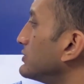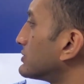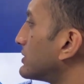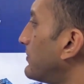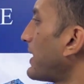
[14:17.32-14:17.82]

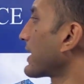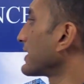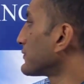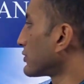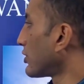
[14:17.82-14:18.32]
used,
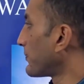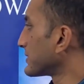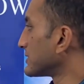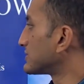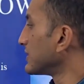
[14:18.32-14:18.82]
brackish water
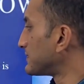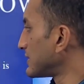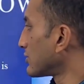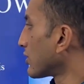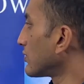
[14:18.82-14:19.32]
operations. Ships
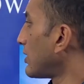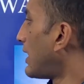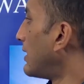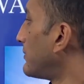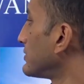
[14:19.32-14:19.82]
in dock
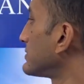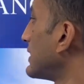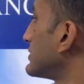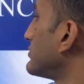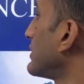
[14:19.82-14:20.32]
harbors,
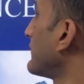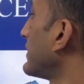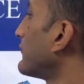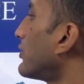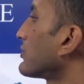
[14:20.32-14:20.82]
estuary
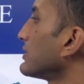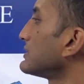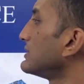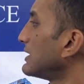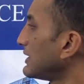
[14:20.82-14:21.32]
where water
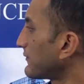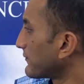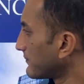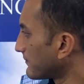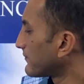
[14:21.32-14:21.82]
is
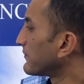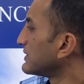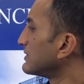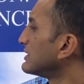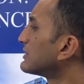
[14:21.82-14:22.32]

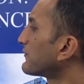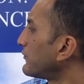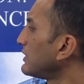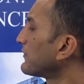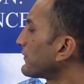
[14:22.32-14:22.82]
neither
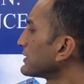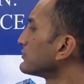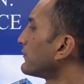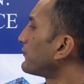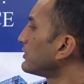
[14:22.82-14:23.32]
fully fresh
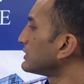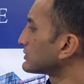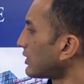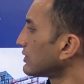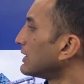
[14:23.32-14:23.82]
nor fully
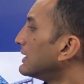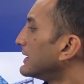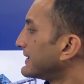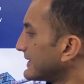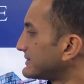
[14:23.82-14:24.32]
salt.
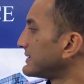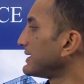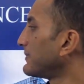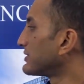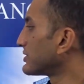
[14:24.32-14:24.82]

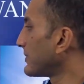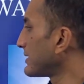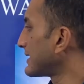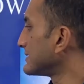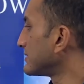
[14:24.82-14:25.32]
Density
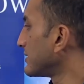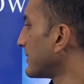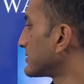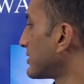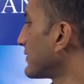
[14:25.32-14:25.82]
measurement. Density
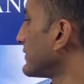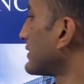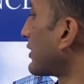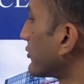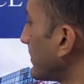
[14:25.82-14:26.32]
measured with
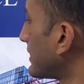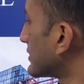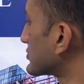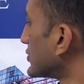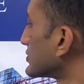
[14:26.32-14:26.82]

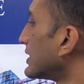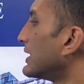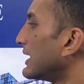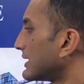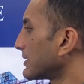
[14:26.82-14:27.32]
hydrometer shows
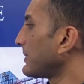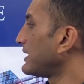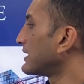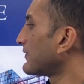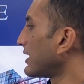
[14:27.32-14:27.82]

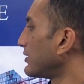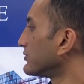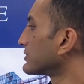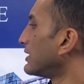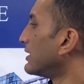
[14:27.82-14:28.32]
intermediate
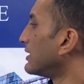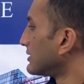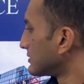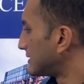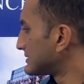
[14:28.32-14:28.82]
values.
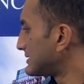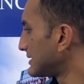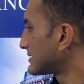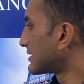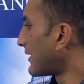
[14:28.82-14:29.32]
This
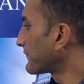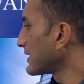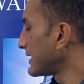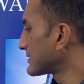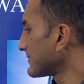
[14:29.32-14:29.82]
is draft
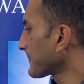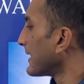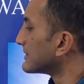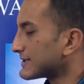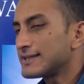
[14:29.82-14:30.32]
correction.
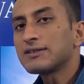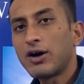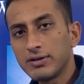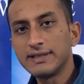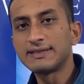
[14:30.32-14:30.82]
This is
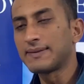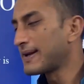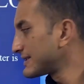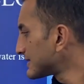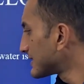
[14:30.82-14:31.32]
all the same.
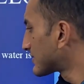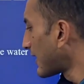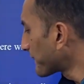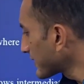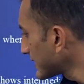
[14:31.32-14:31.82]
As I said,
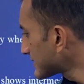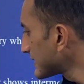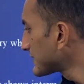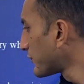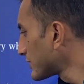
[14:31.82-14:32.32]
draft correction
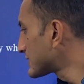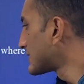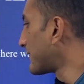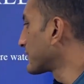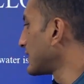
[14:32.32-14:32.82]
is what is
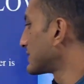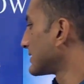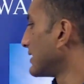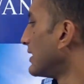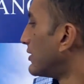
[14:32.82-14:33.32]
draft
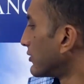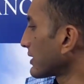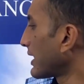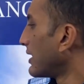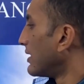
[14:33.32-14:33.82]
correction.
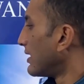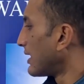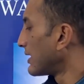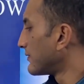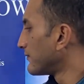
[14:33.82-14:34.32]
Okay.
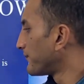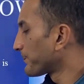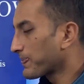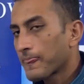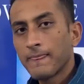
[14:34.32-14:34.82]

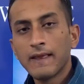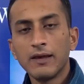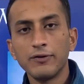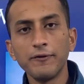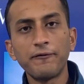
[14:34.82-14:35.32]

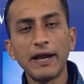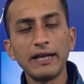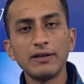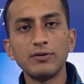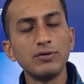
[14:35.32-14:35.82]
You
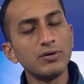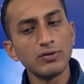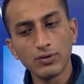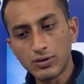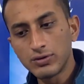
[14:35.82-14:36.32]

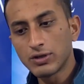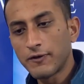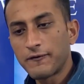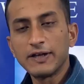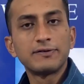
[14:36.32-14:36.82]
know
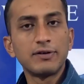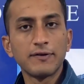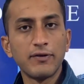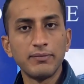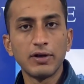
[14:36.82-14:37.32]
your
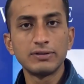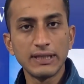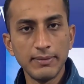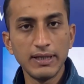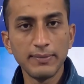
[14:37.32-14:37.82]
freshwater from your
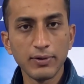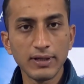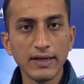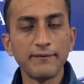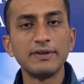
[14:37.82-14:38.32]
stability
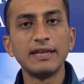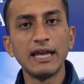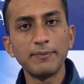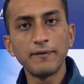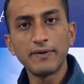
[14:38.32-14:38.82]
booklet. With the
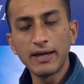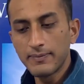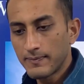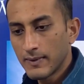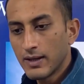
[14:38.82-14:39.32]
help of
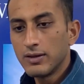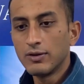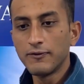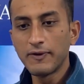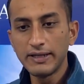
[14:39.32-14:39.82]
that,
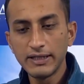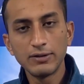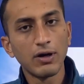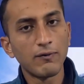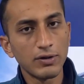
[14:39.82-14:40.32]
you will find the
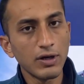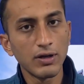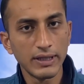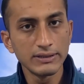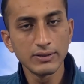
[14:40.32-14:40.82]
dock water
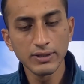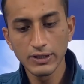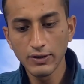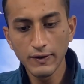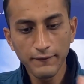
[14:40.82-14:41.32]
lines.
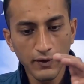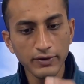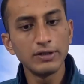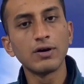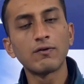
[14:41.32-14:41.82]
Okay, now you have
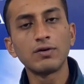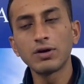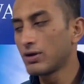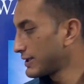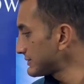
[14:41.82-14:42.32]
found the dock
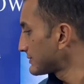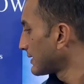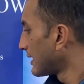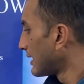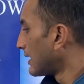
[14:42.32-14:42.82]
water lines.
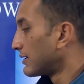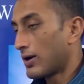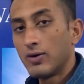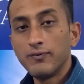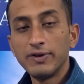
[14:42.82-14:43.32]

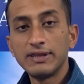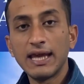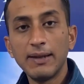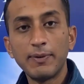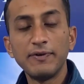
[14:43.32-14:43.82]
Now, with
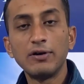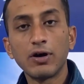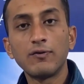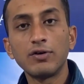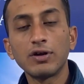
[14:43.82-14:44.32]
the help of the
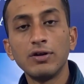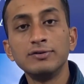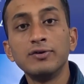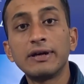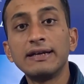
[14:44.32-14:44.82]
dock water
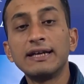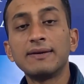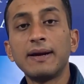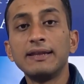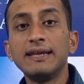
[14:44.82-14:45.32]
lines, you can
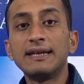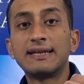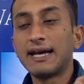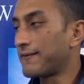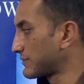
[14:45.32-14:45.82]
determine the
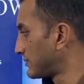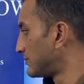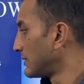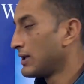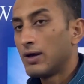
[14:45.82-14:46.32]
draft
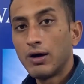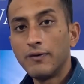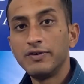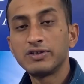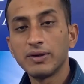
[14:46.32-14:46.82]

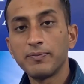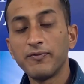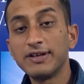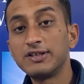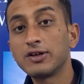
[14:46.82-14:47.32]
of the ship
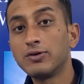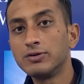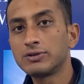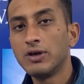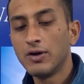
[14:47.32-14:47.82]
when she
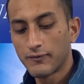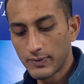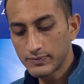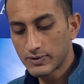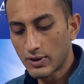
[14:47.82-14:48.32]
goes
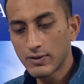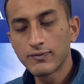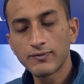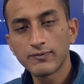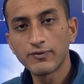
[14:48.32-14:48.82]
from
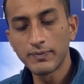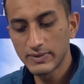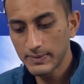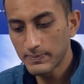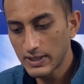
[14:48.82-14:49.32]

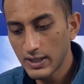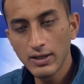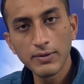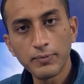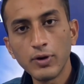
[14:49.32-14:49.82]
the
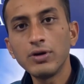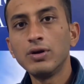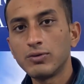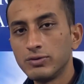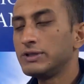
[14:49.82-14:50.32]
particular
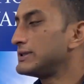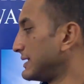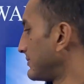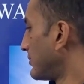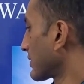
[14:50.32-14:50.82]
port to the
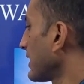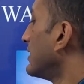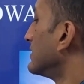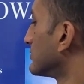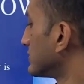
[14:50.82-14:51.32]
sea.
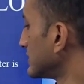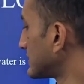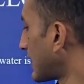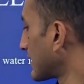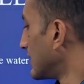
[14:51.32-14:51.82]
Okay, so this
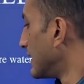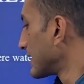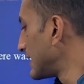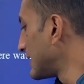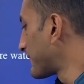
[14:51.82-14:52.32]
is that.
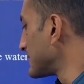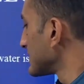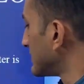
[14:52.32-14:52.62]
Key difference